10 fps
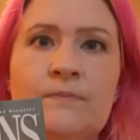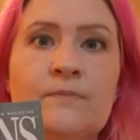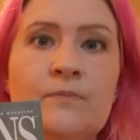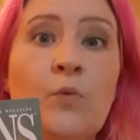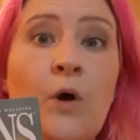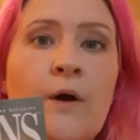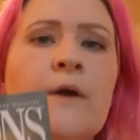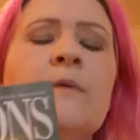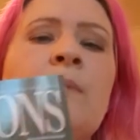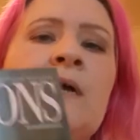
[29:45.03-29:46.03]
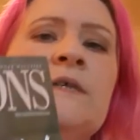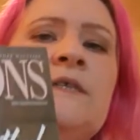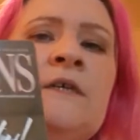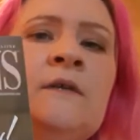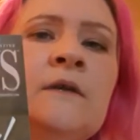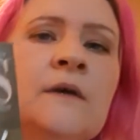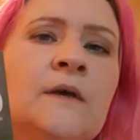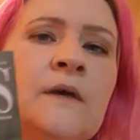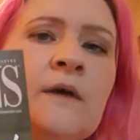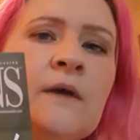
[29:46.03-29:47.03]
work magazine,
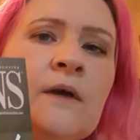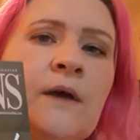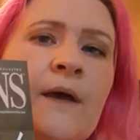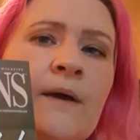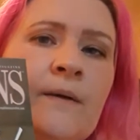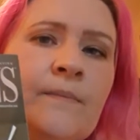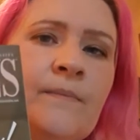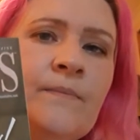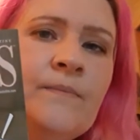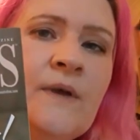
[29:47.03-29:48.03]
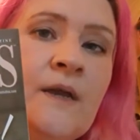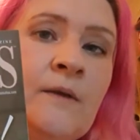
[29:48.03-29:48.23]
in